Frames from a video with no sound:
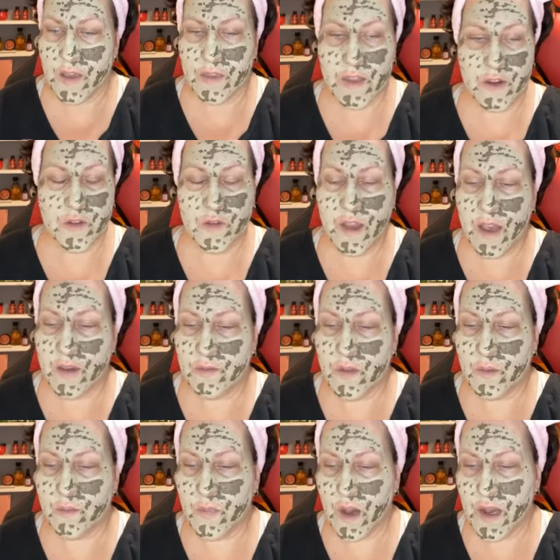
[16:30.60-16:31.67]
Then you have the
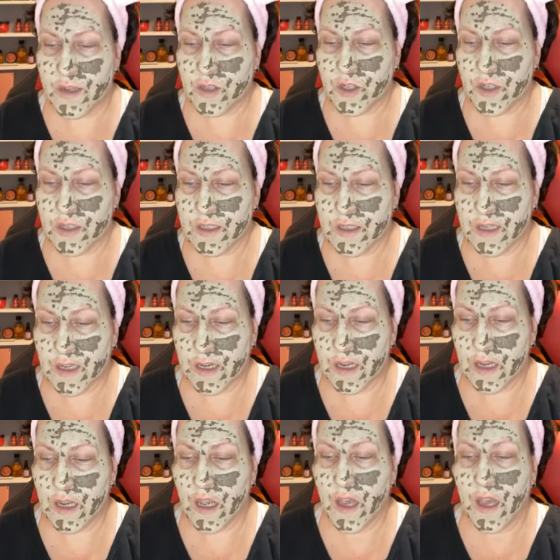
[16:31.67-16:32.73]
matcha tea